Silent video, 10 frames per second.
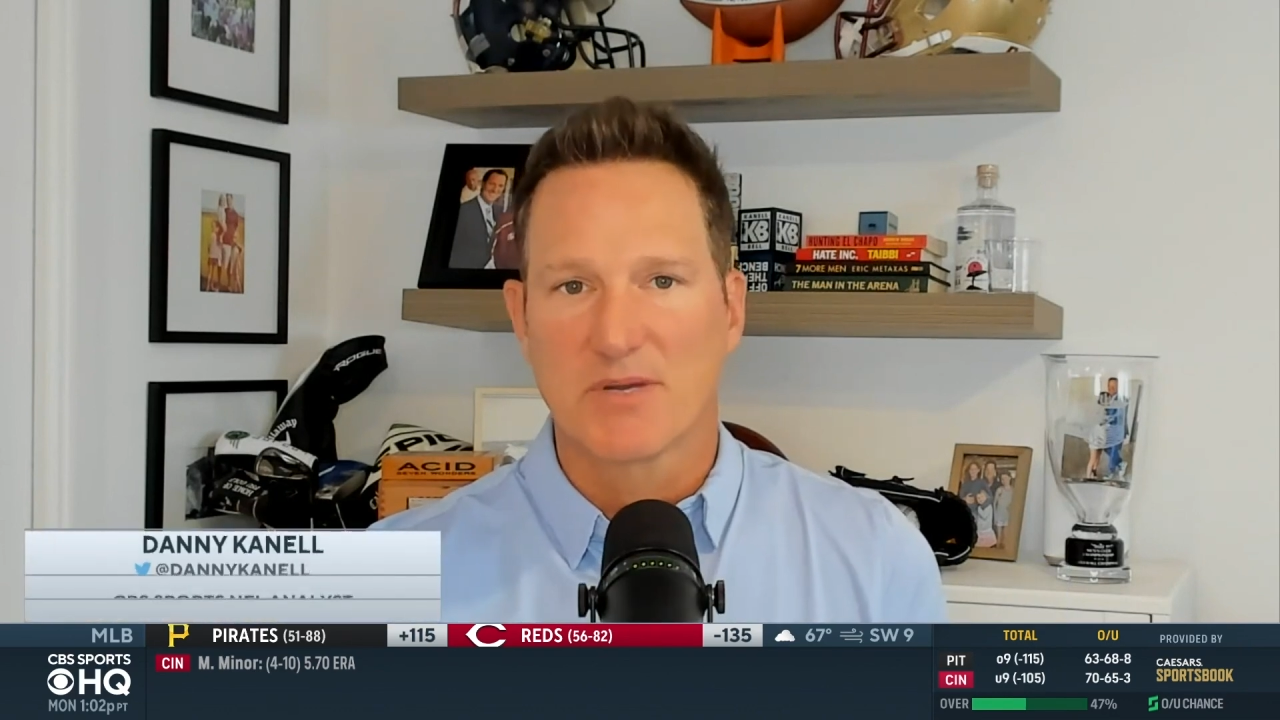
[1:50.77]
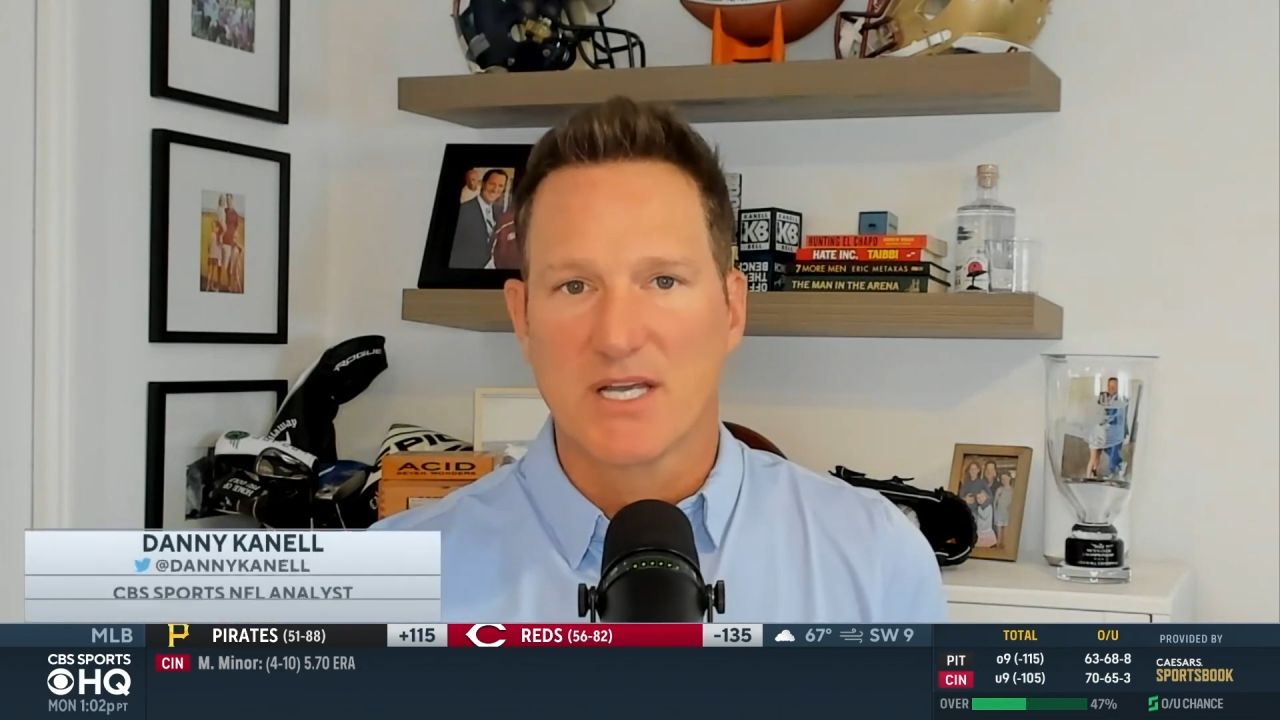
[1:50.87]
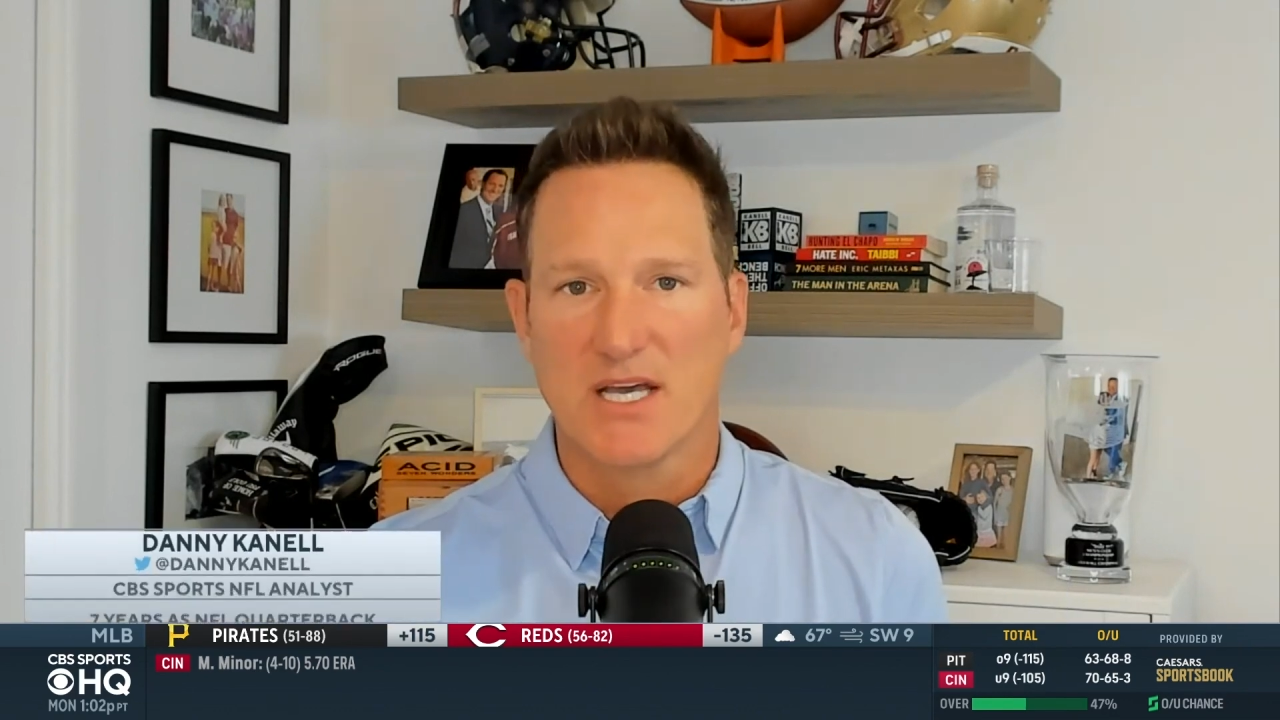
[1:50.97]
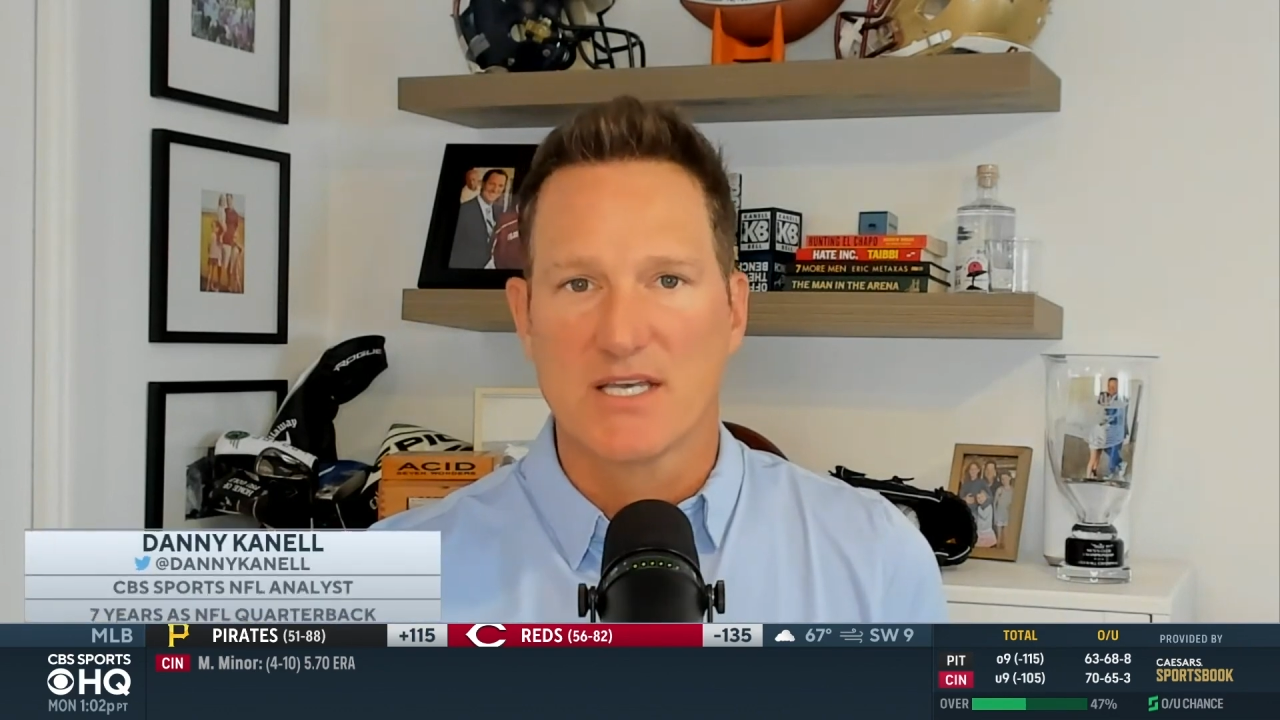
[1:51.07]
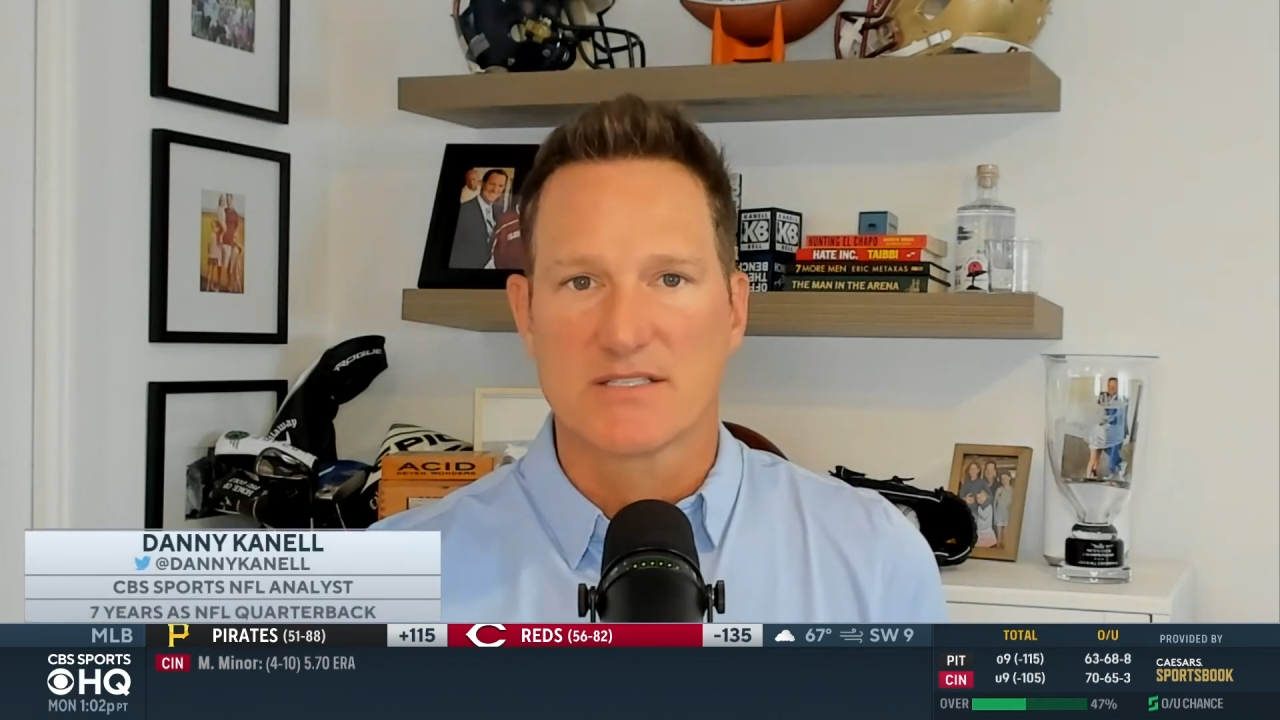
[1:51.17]

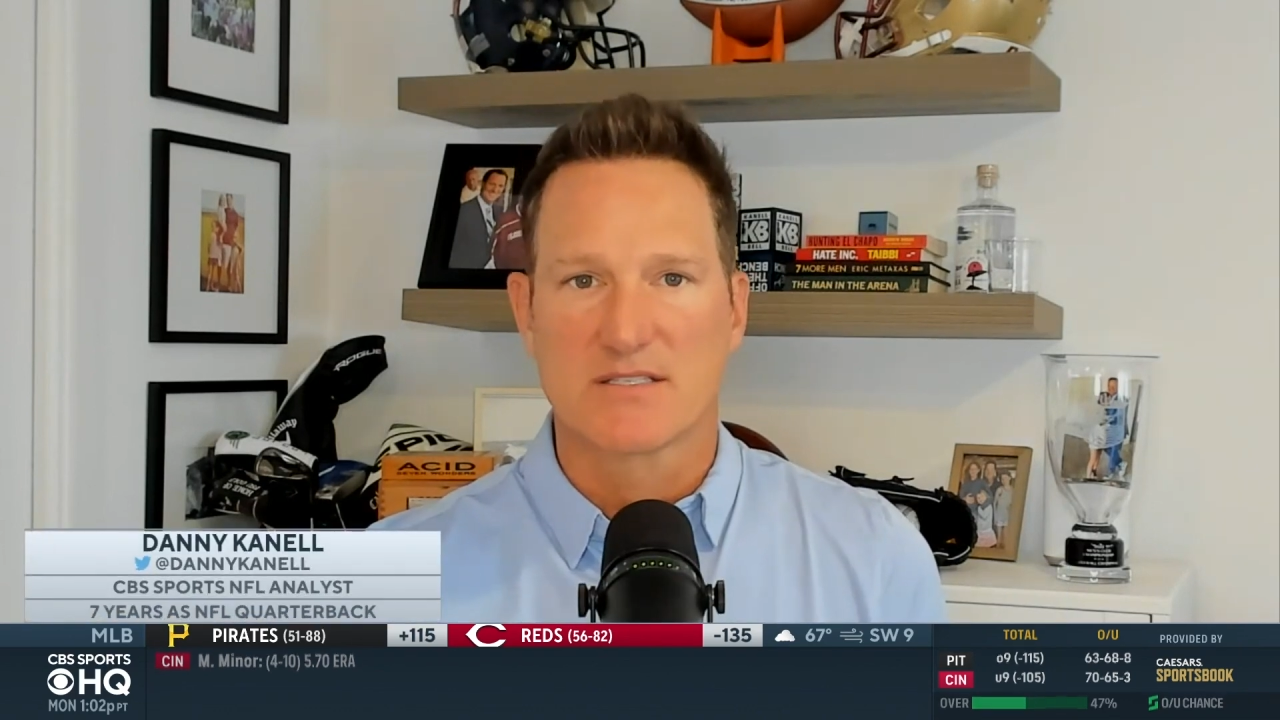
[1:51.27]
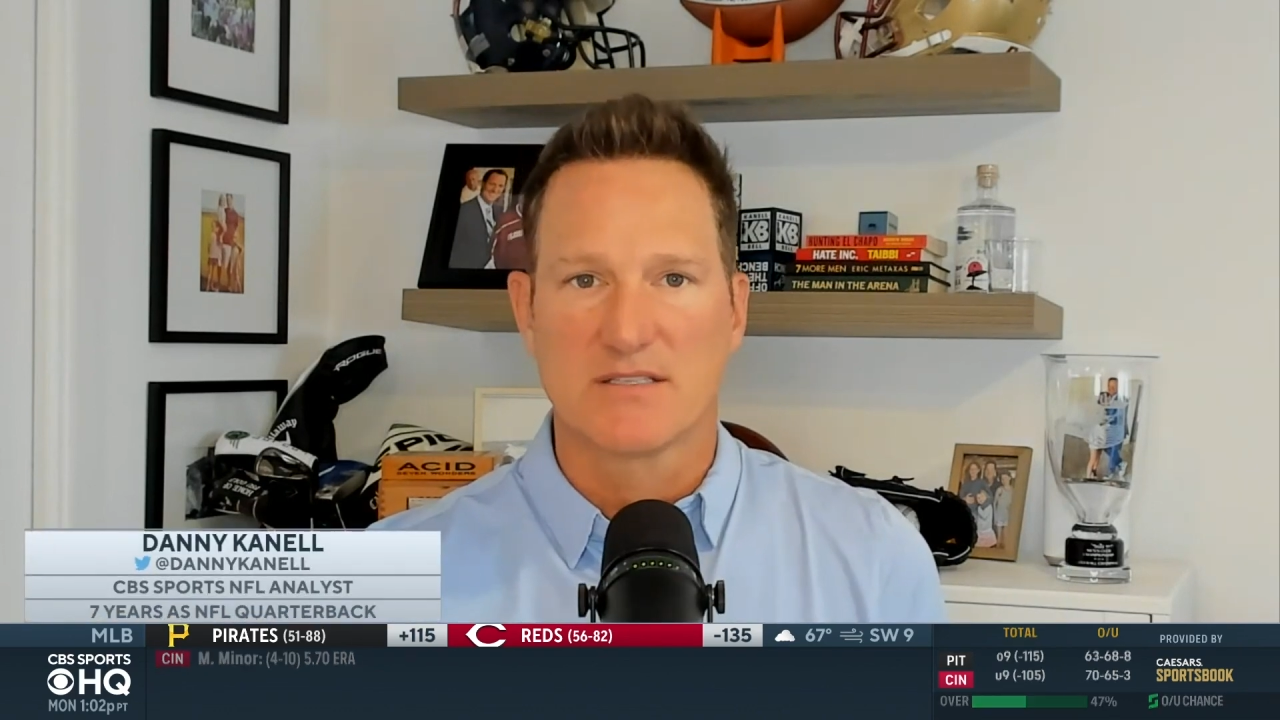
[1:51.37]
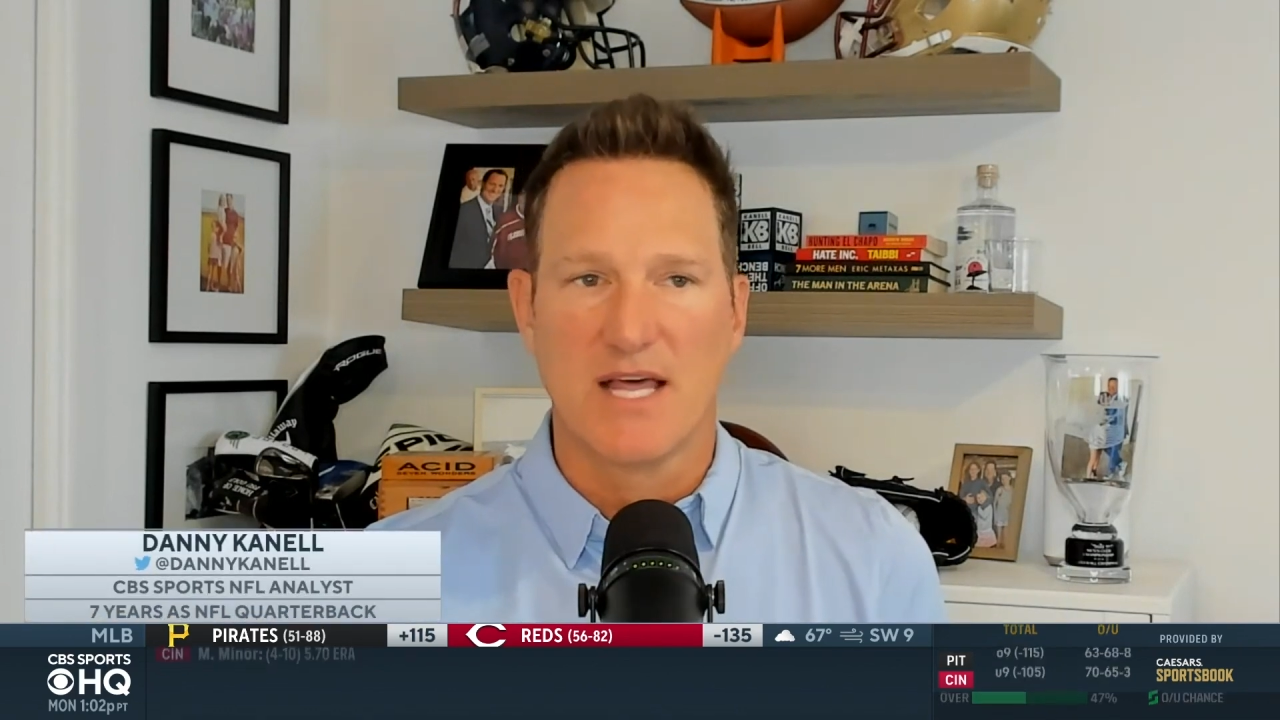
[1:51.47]
because